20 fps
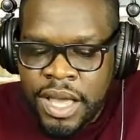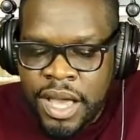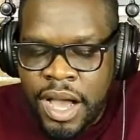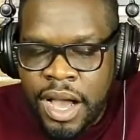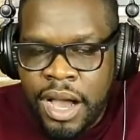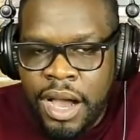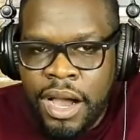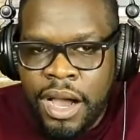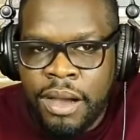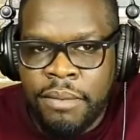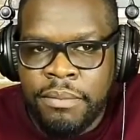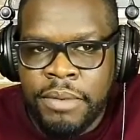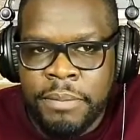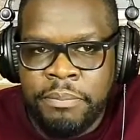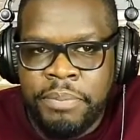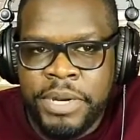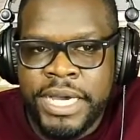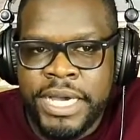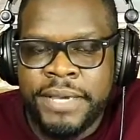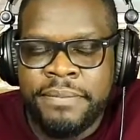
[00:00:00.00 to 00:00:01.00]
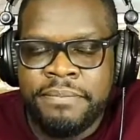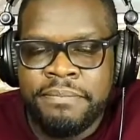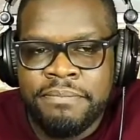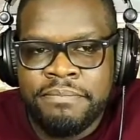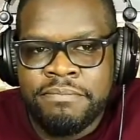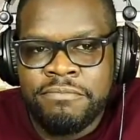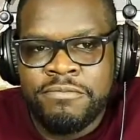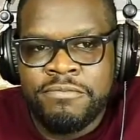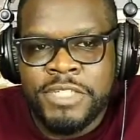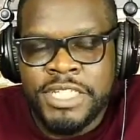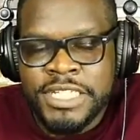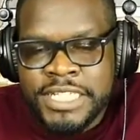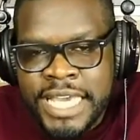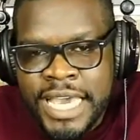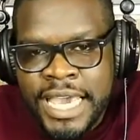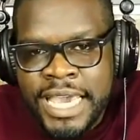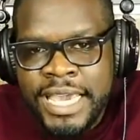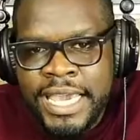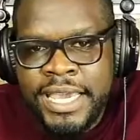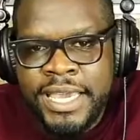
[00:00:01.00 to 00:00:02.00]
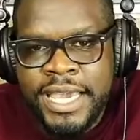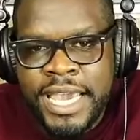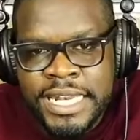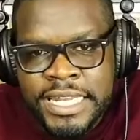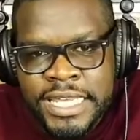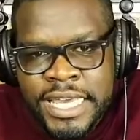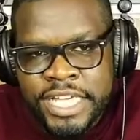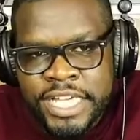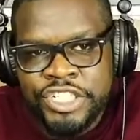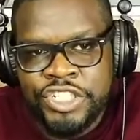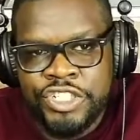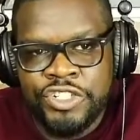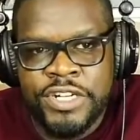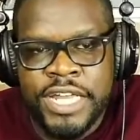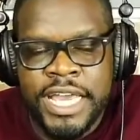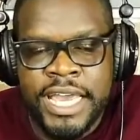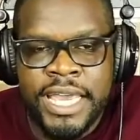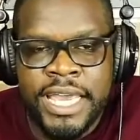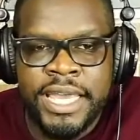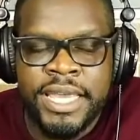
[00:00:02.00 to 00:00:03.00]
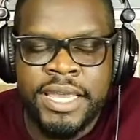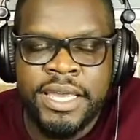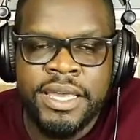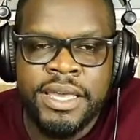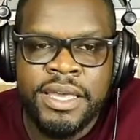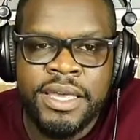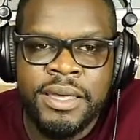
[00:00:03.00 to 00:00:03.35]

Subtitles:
But today and yesterday,